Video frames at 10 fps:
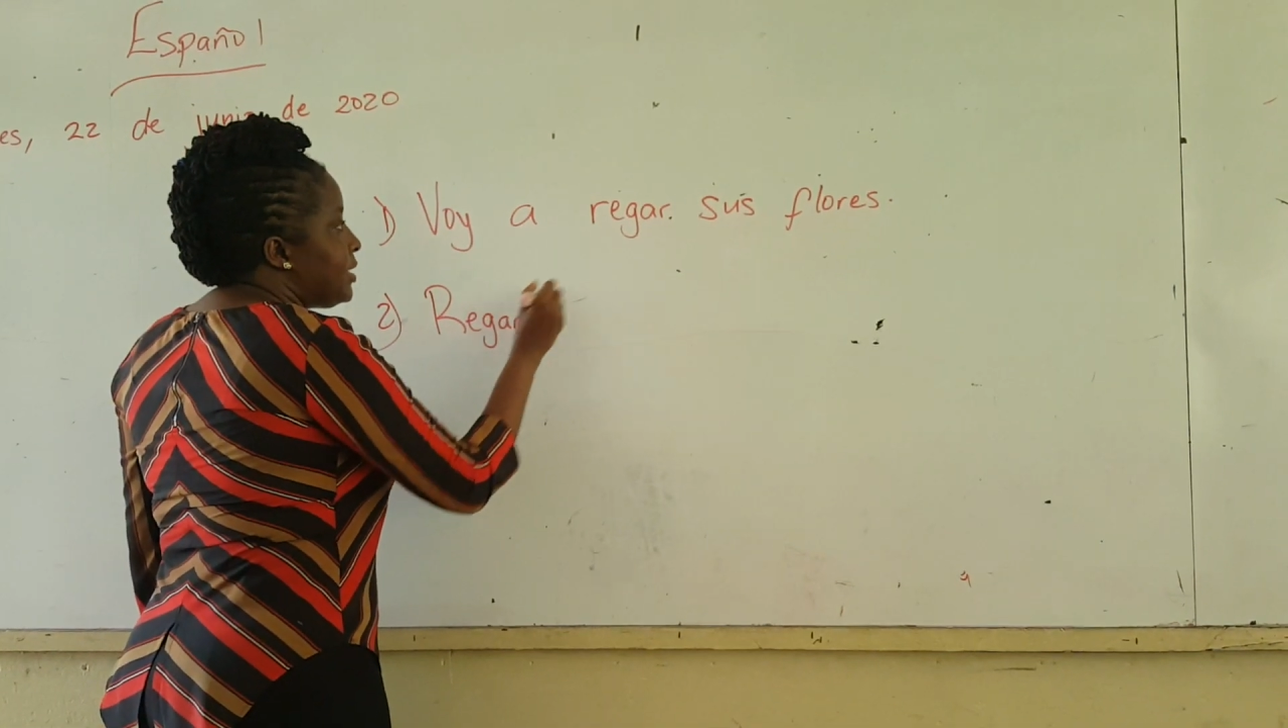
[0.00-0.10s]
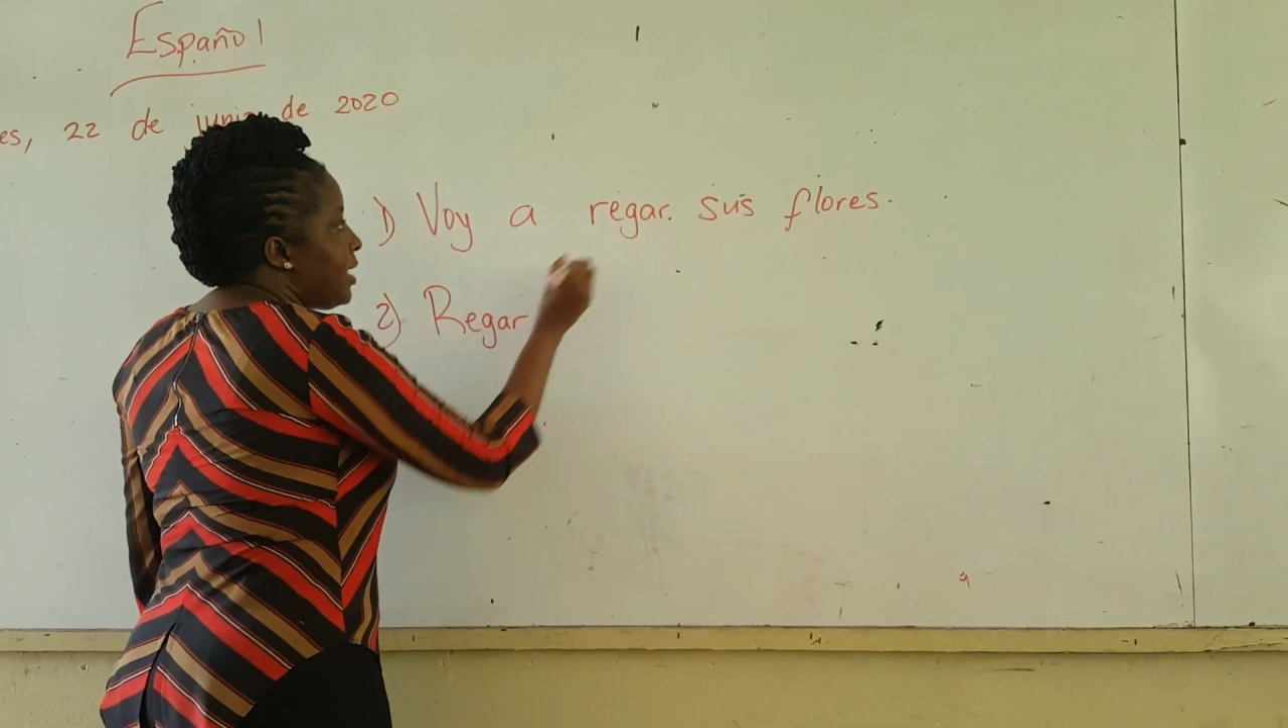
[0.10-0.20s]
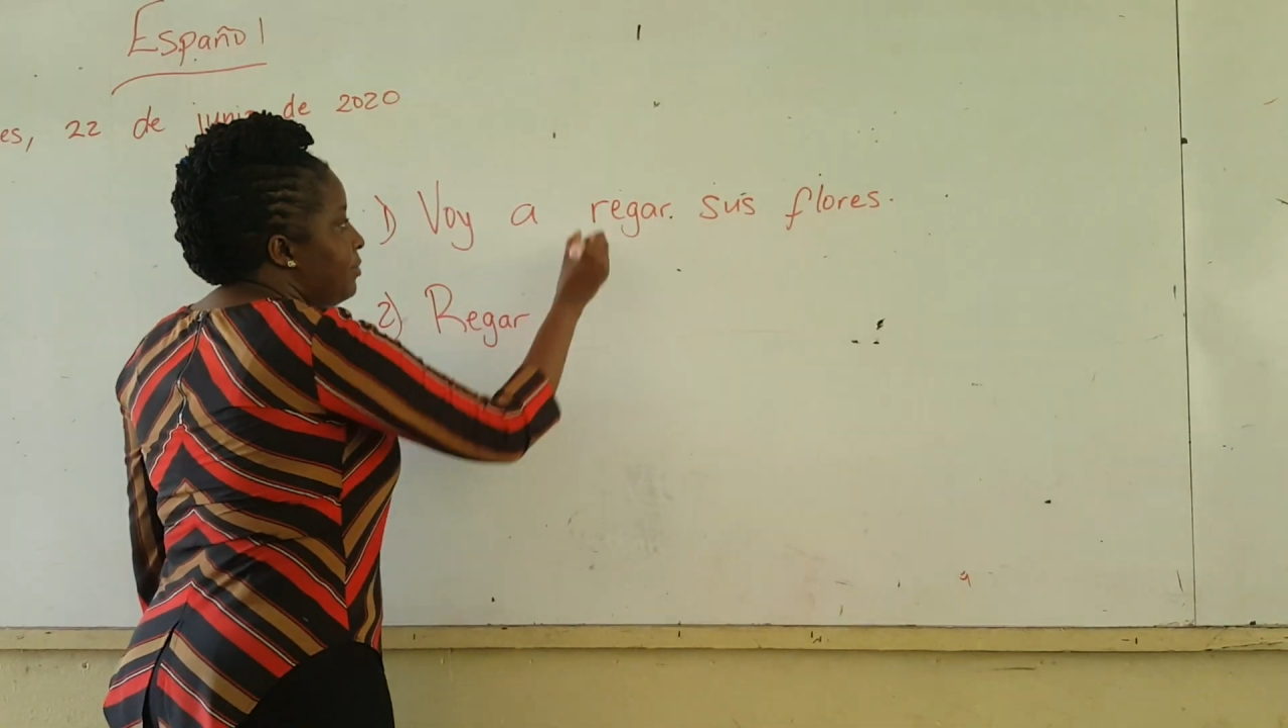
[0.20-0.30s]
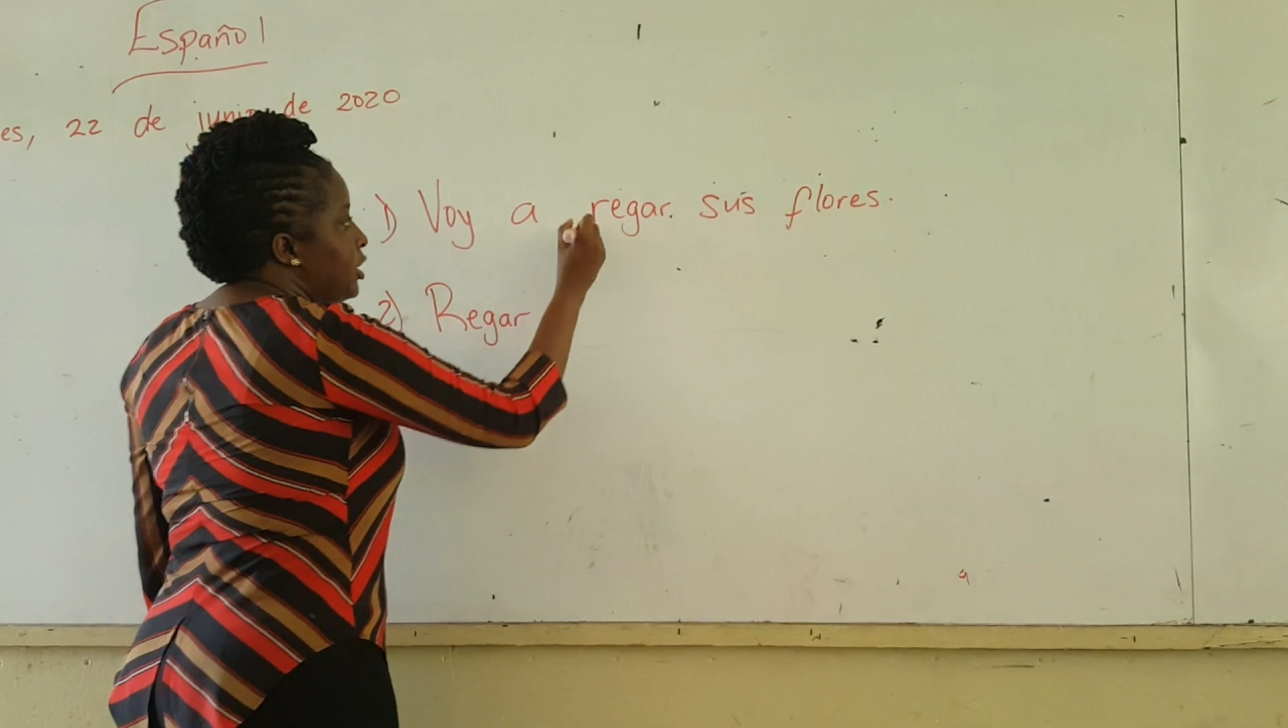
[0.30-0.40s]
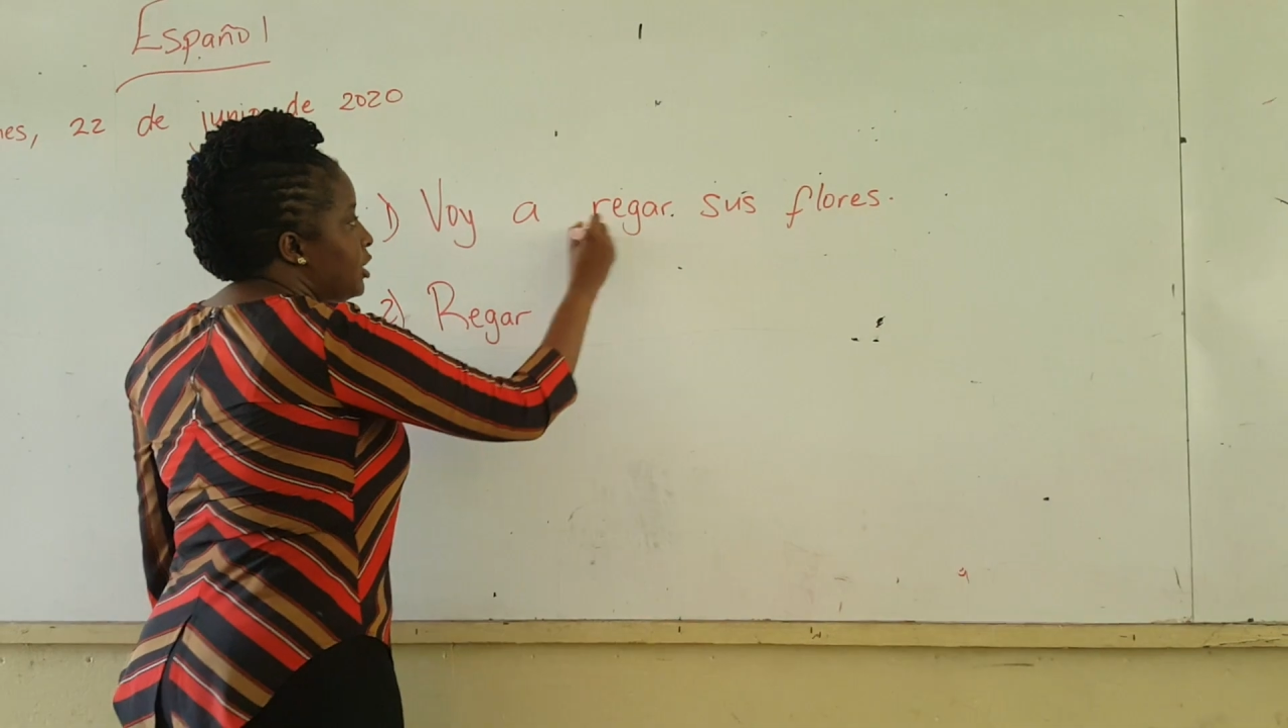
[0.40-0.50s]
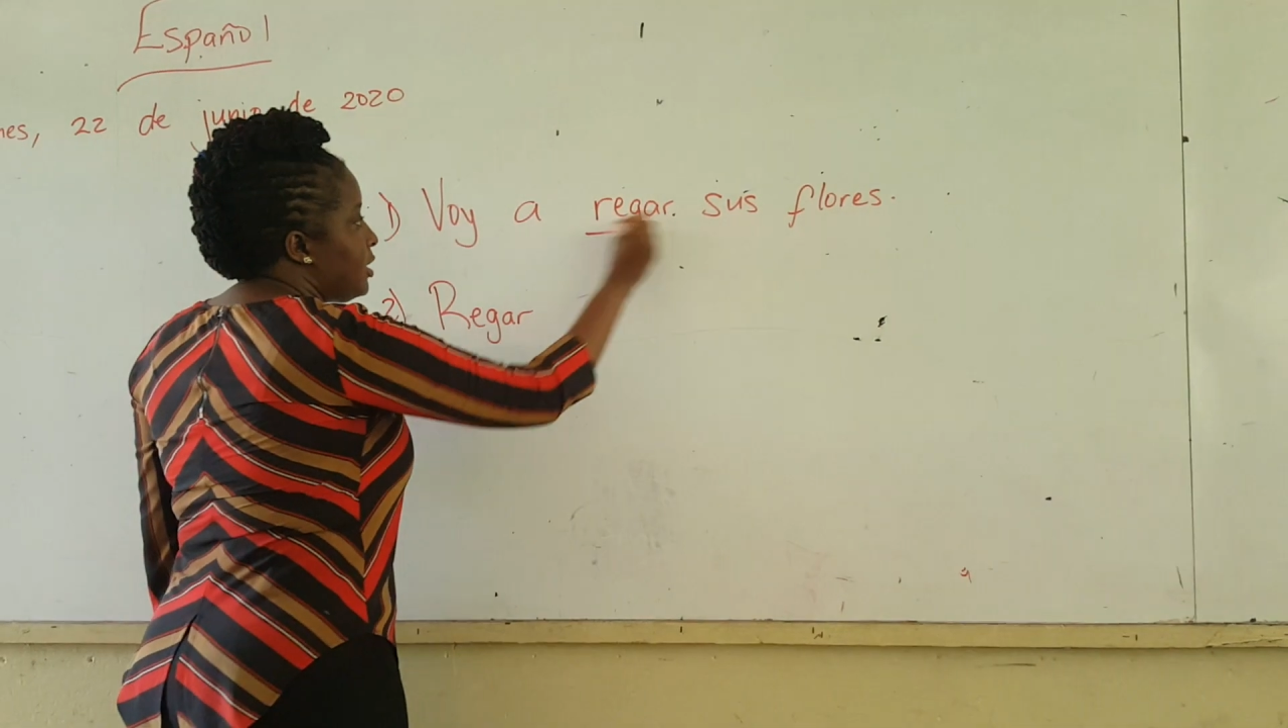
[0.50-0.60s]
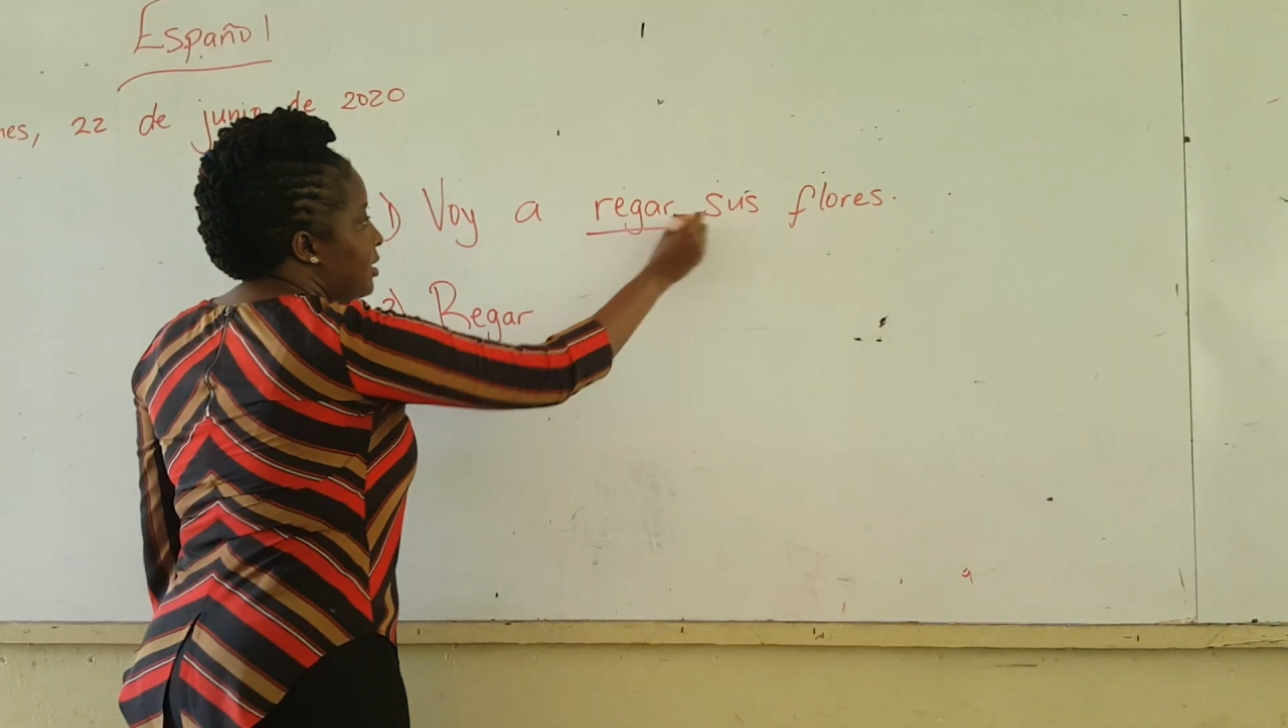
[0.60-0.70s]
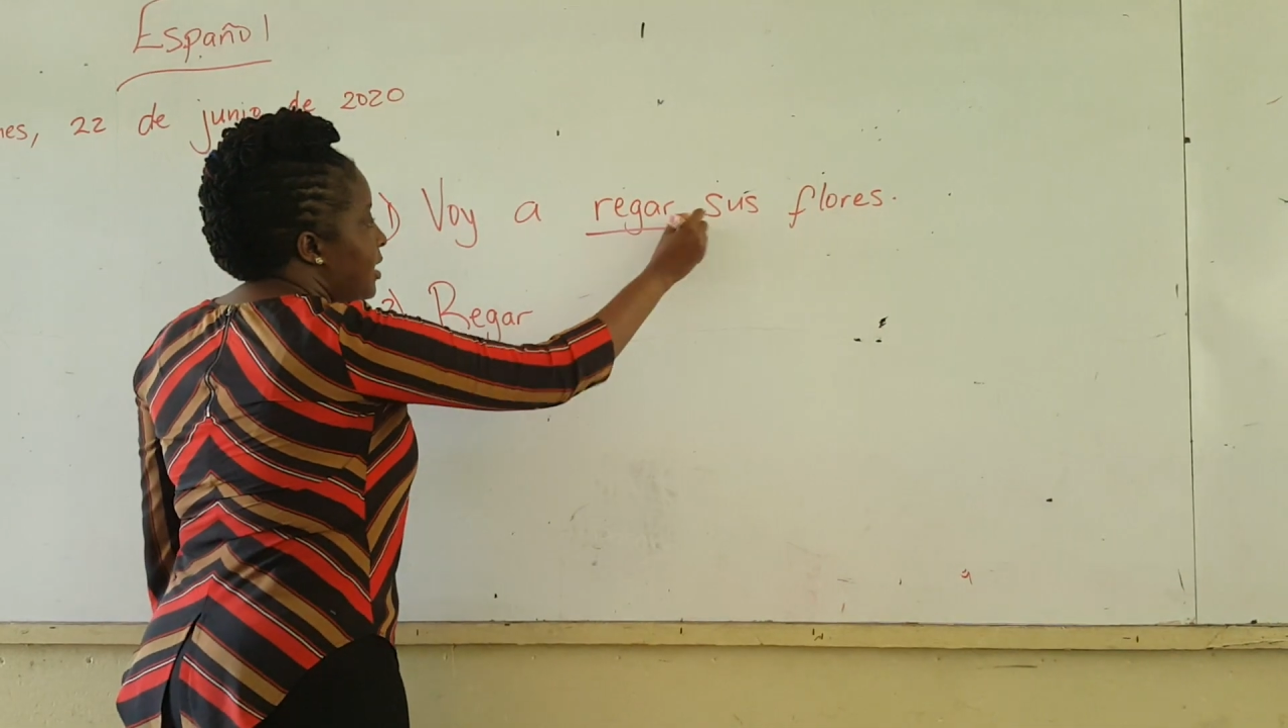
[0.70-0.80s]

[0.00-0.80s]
established